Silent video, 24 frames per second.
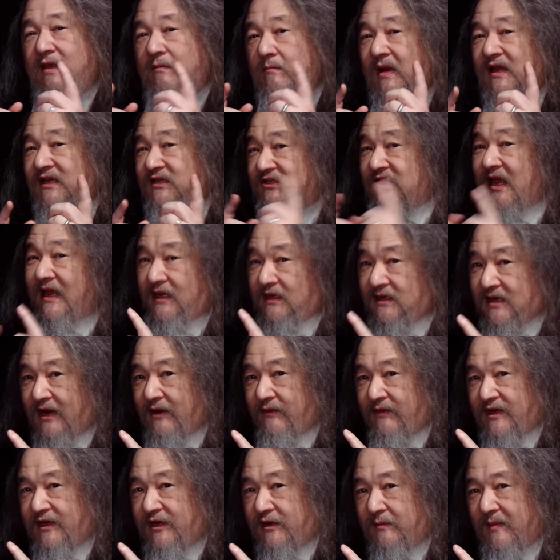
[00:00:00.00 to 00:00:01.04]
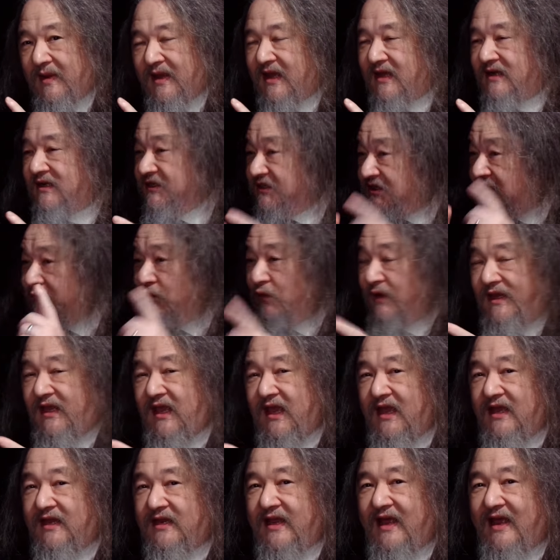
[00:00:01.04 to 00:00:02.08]
my secondary demand is if we
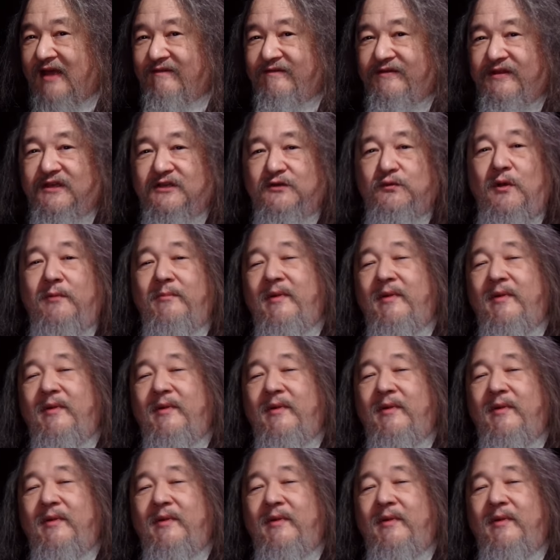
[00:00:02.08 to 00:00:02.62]
can't have this,